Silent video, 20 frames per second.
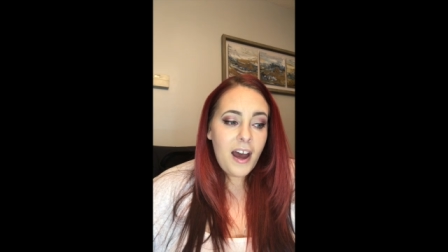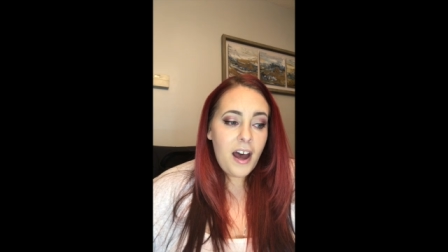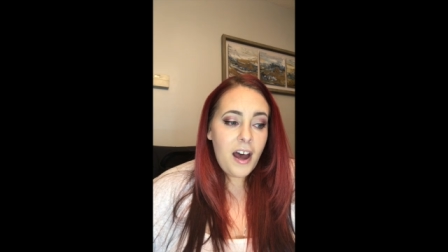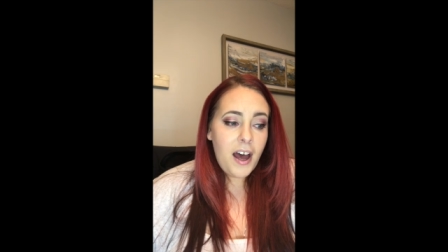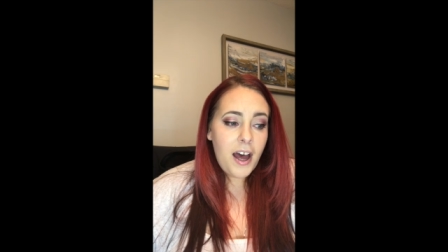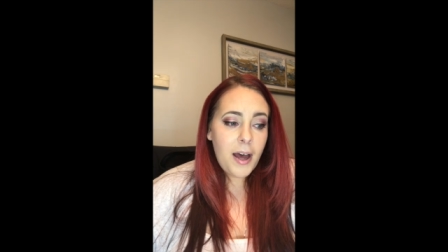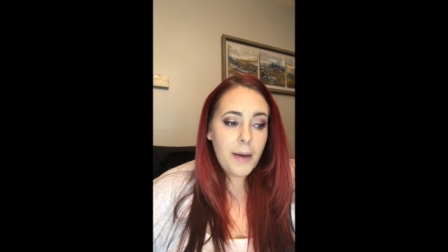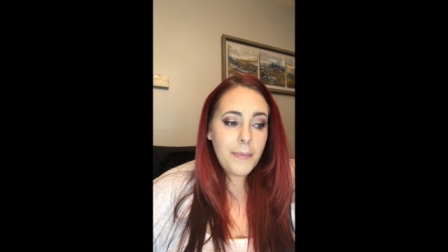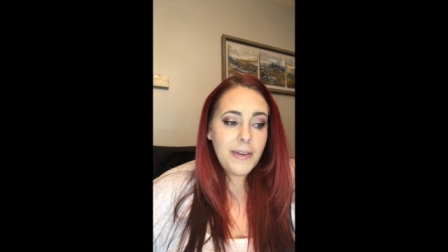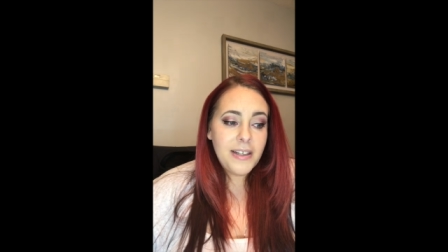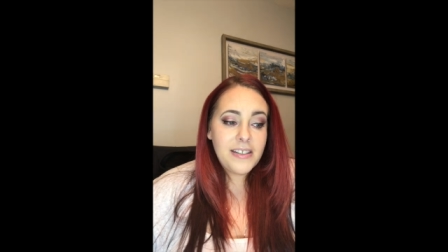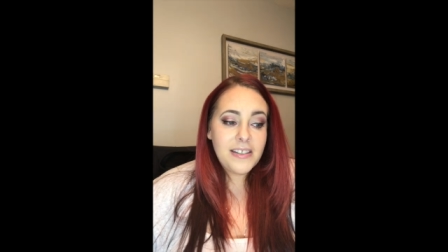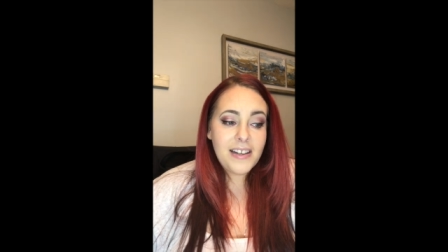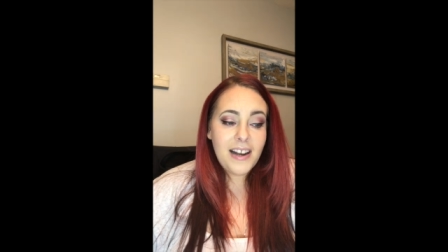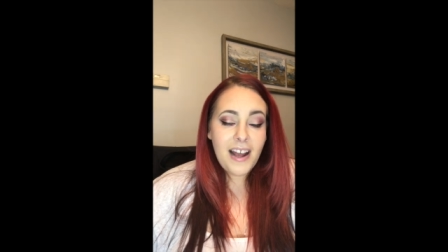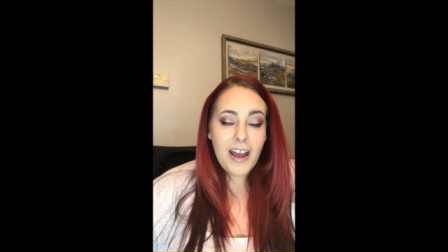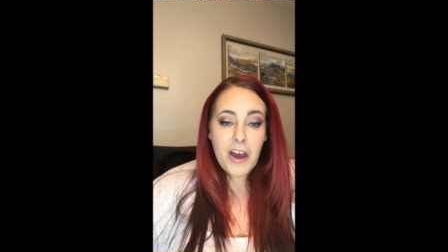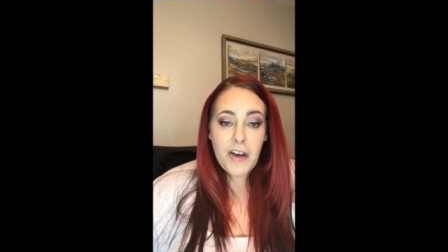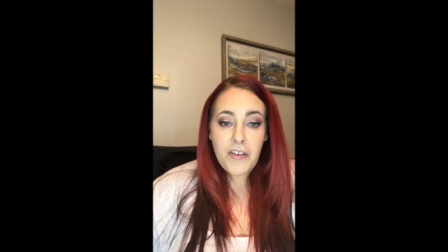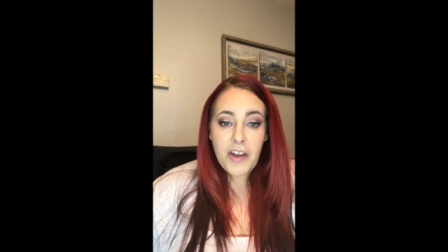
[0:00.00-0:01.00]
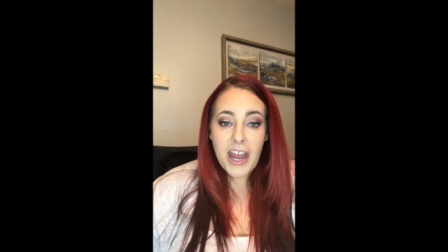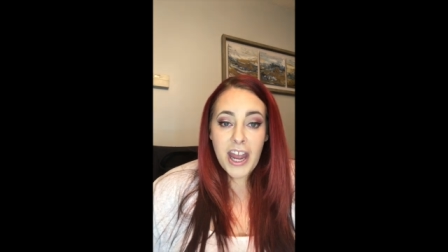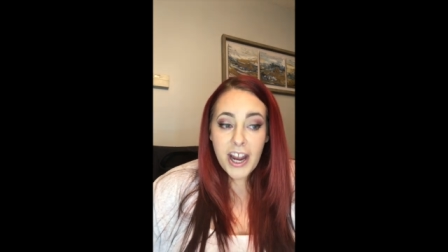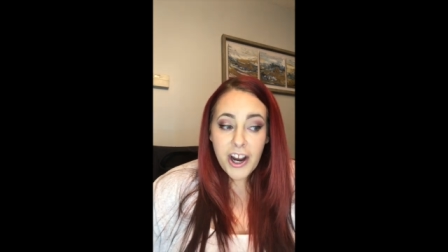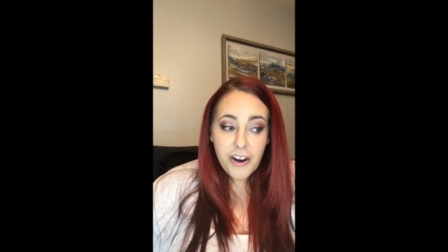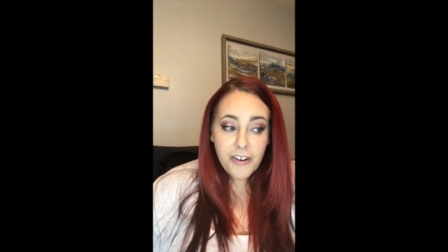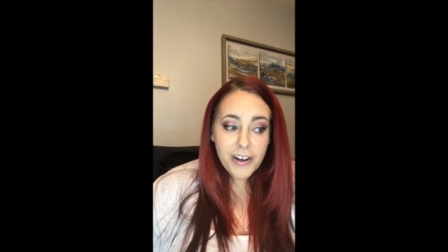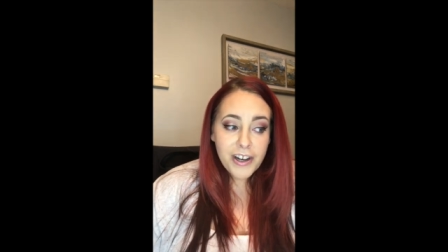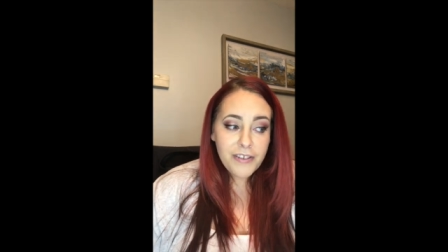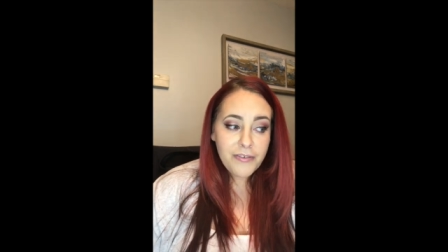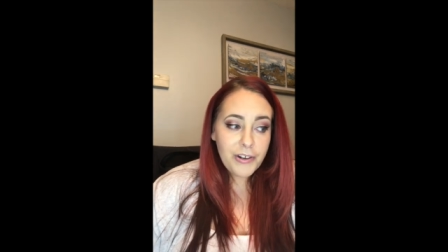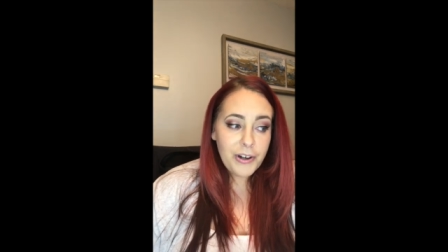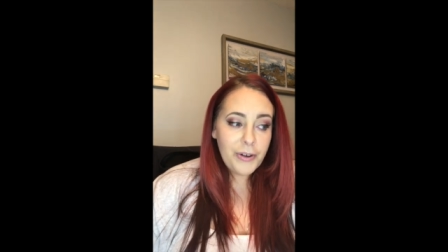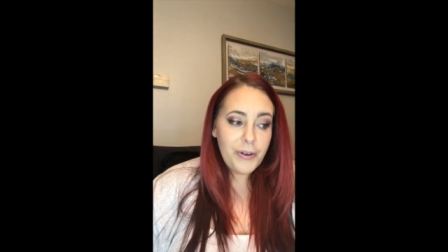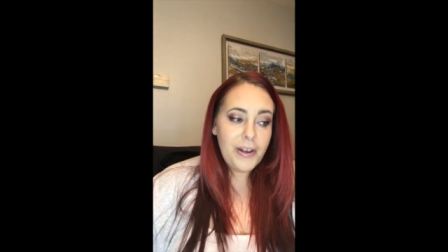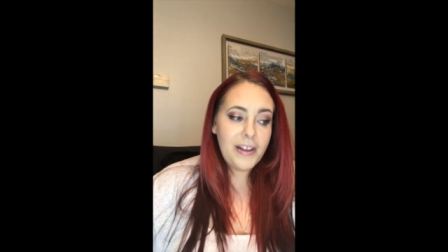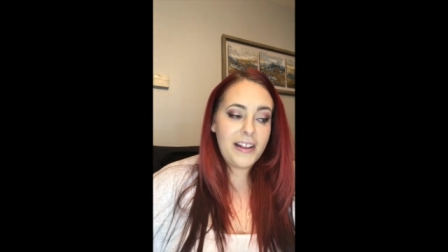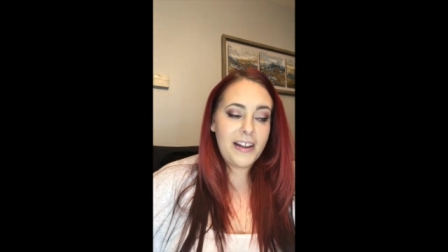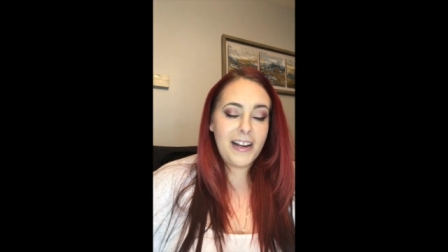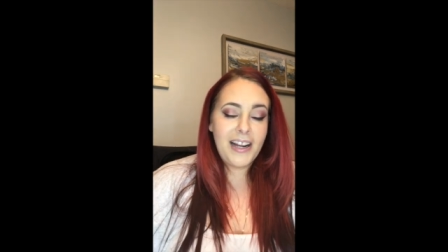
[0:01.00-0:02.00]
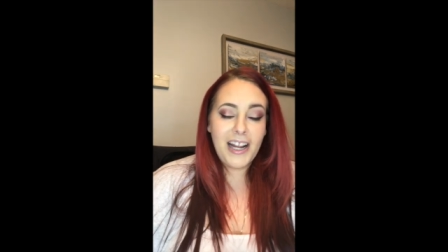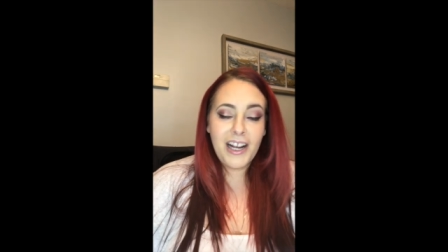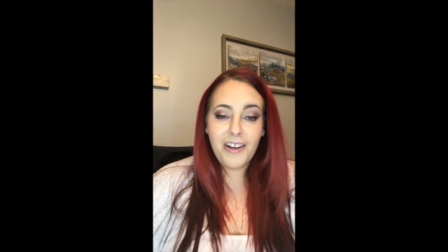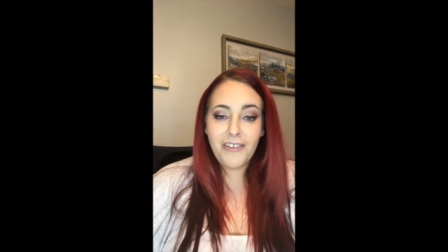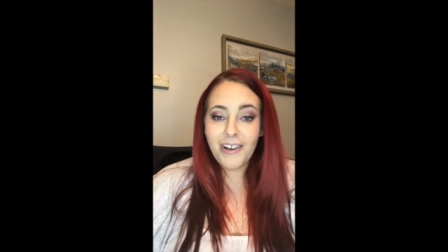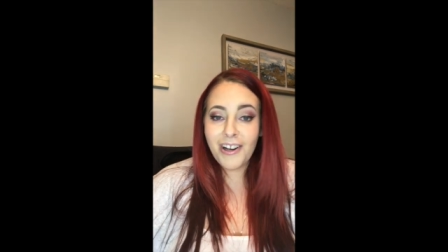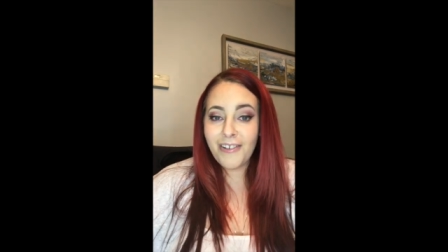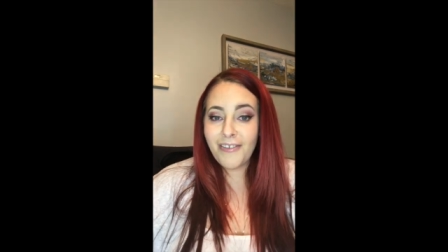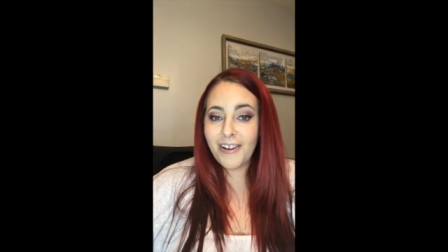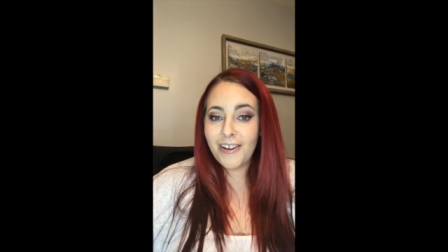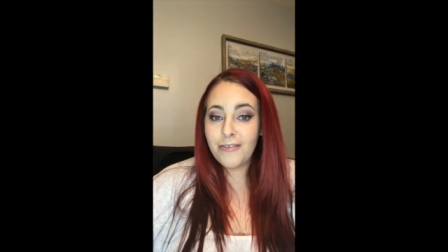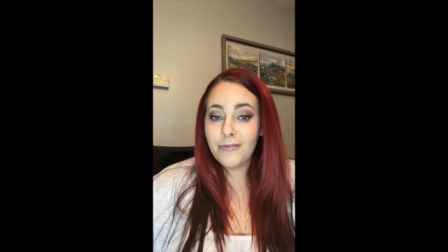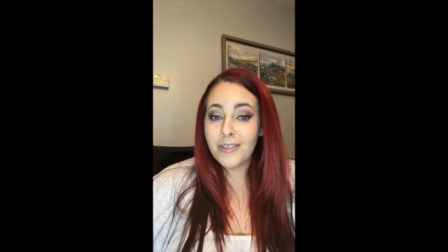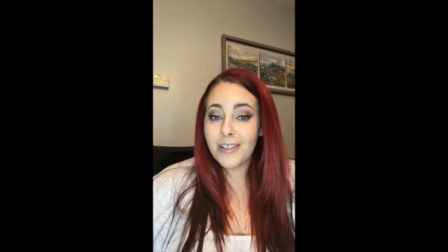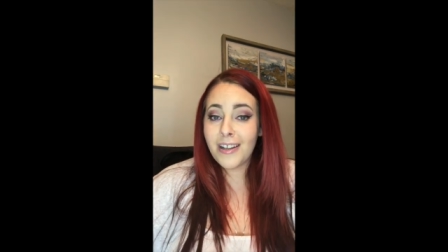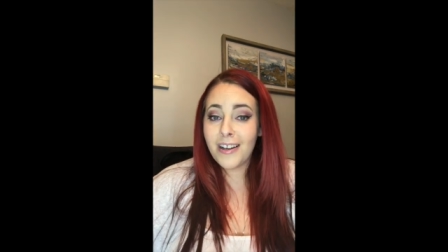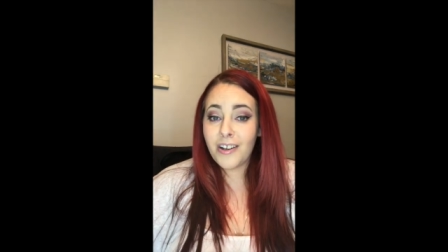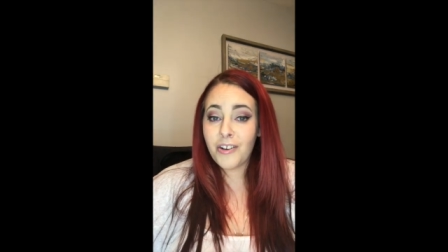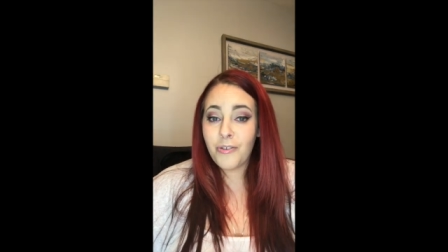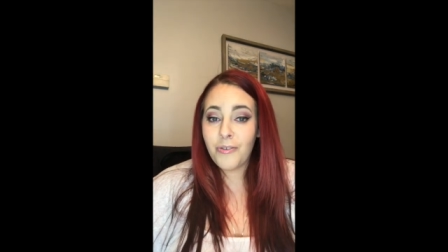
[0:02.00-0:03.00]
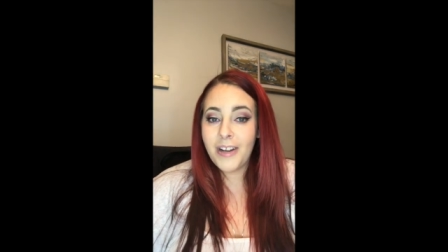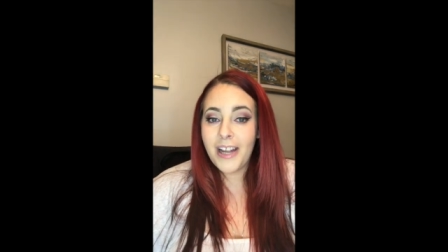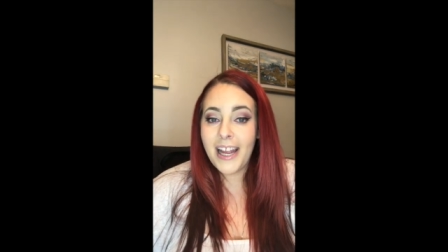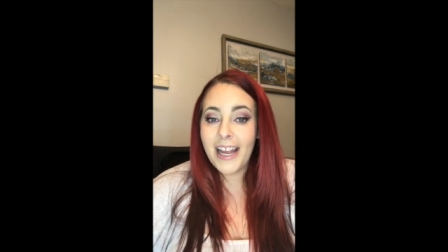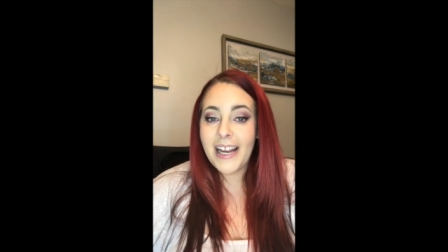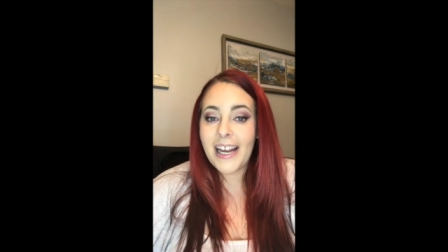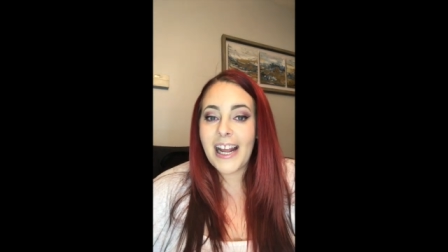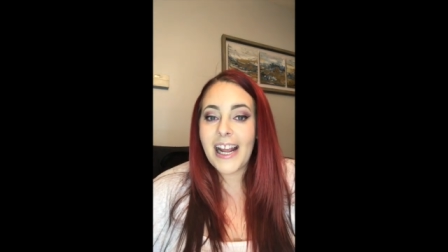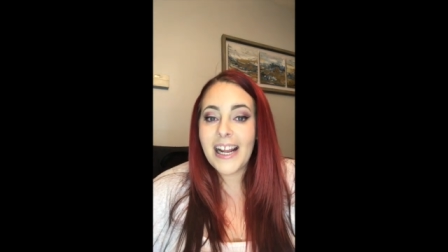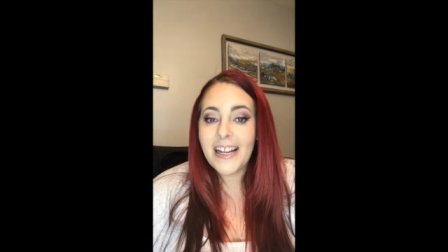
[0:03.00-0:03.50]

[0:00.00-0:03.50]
um, it's gonna have chicory root and the chicory root was gonna create an